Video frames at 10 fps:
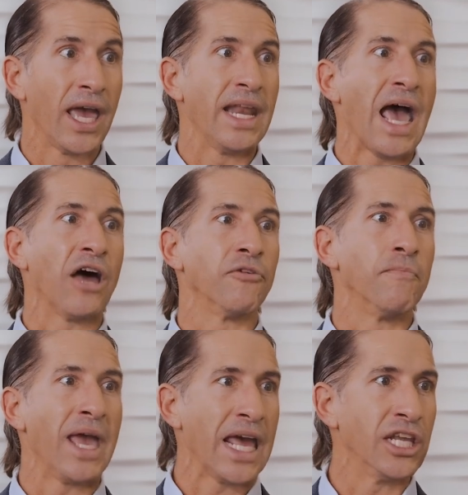and how to
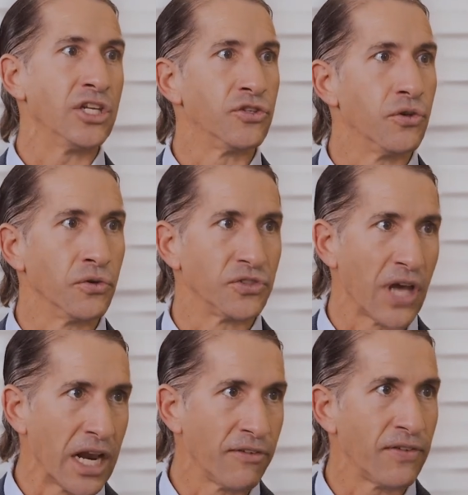manage those
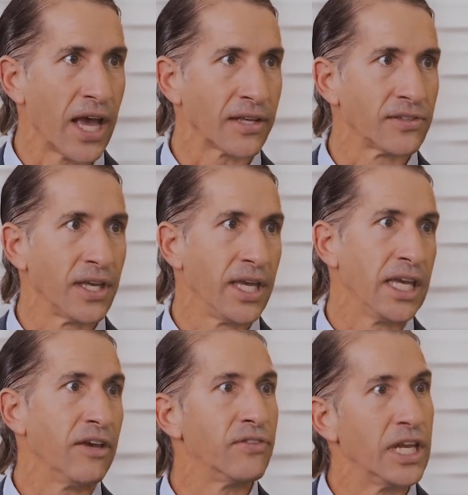side effects
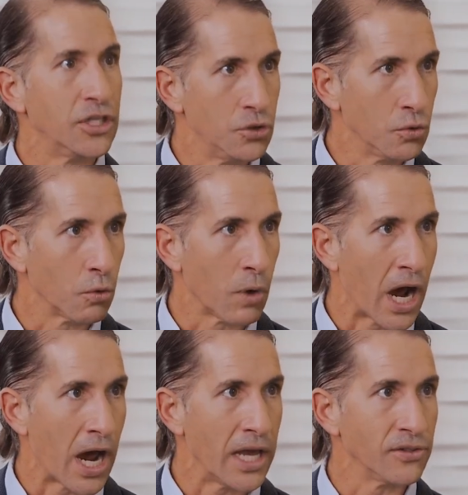if they do
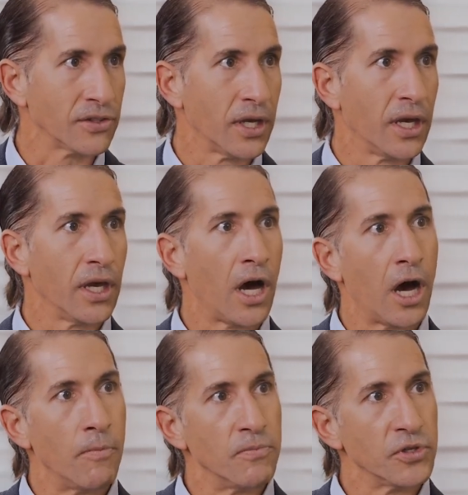arise
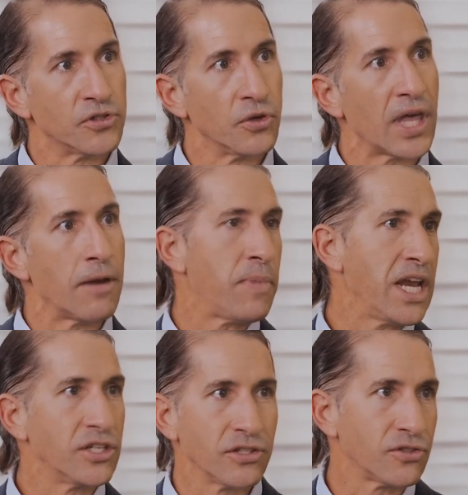um, so that
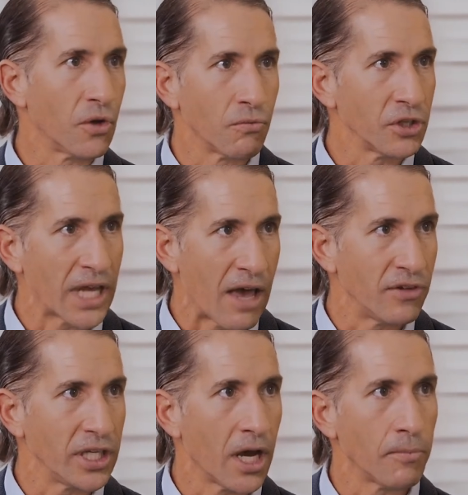patients don't really have
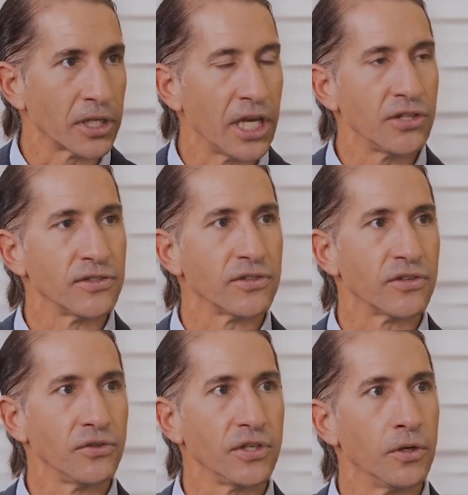any complications
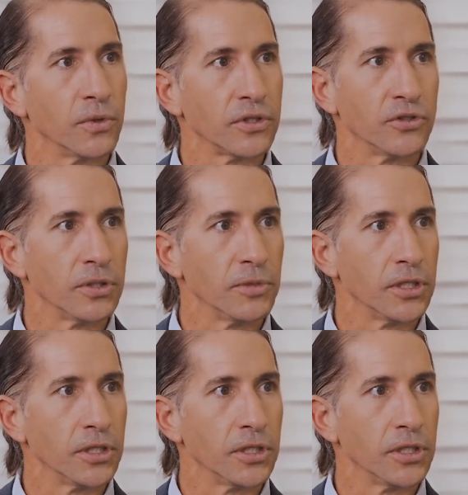associated with the treatment.